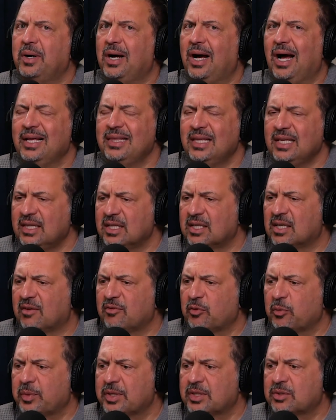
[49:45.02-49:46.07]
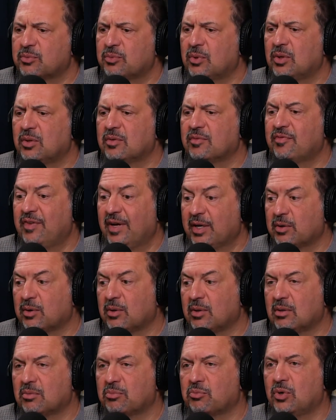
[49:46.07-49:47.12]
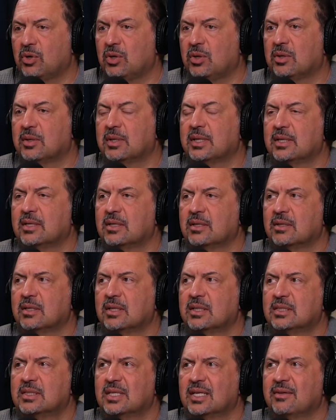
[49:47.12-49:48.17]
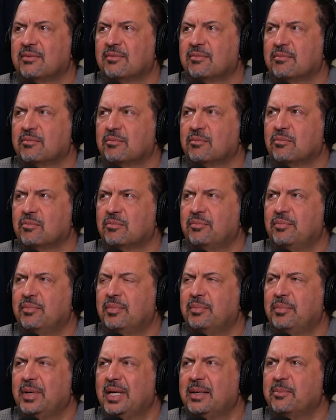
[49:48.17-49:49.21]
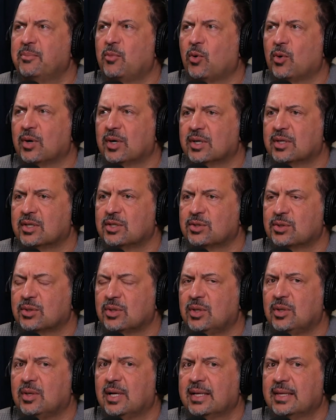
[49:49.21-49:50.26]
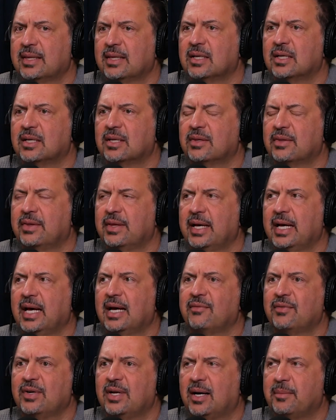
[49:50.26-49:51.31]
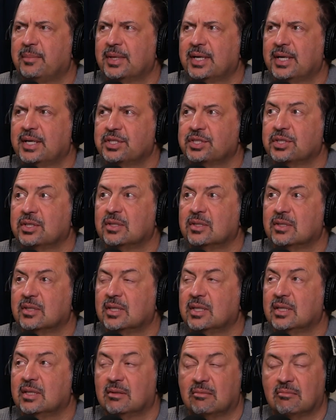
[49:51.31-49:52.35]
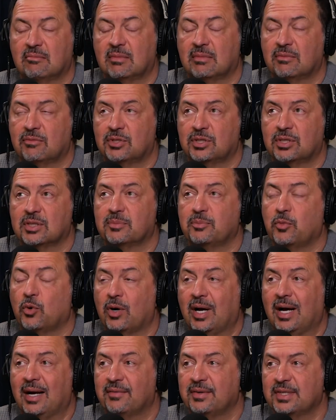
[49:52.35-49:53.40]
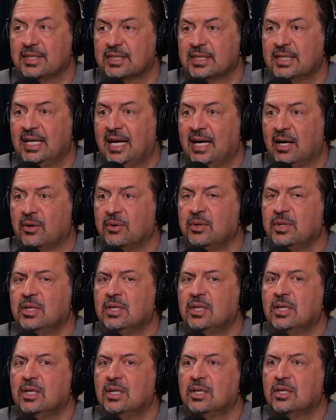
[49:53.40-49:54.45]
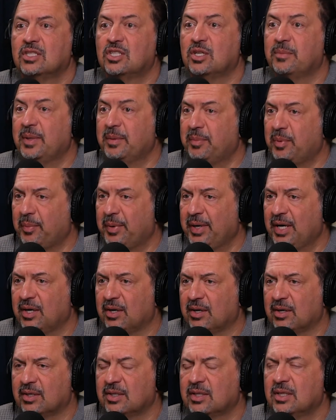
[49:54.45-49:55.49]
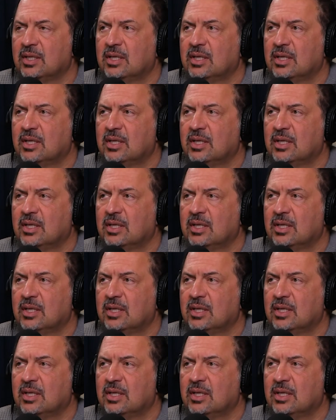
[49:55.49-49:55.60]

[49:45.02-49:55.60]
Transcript: Well, I think the government's federal role, instead of being more in control, I think they have an obligation, which is more obvious now, to be prepared.